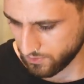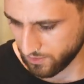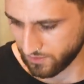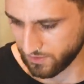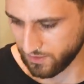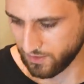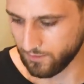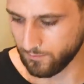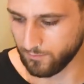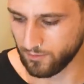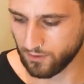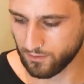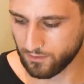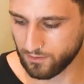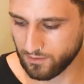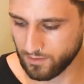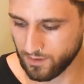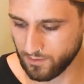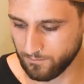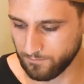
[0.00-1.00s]
okay, I'm not,
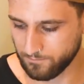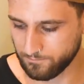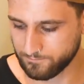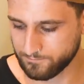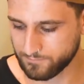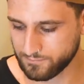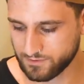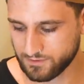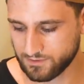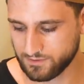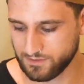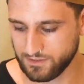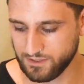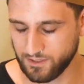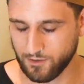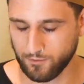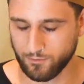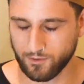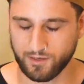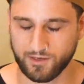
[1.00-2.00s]
I'm. Um, you
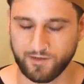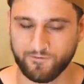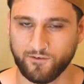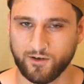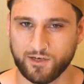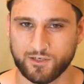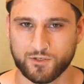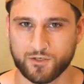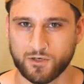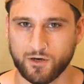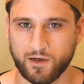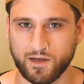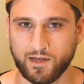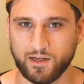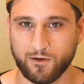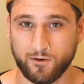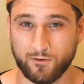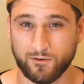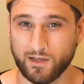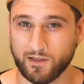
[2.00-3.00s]
know what? If I try,
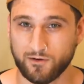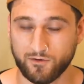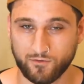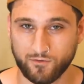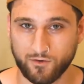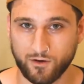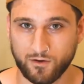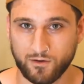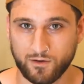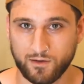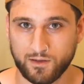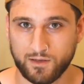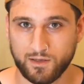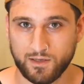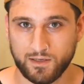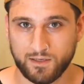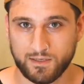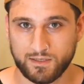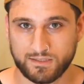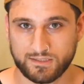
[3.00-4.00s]
I'll get it wrong.
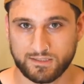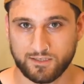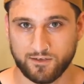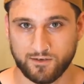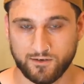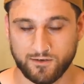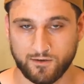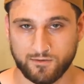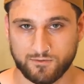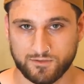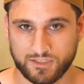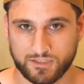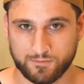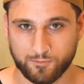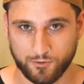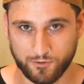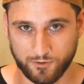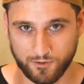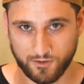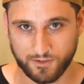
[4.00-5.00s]
So I'll just
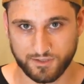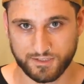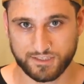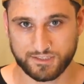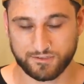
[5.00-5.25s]
put it on the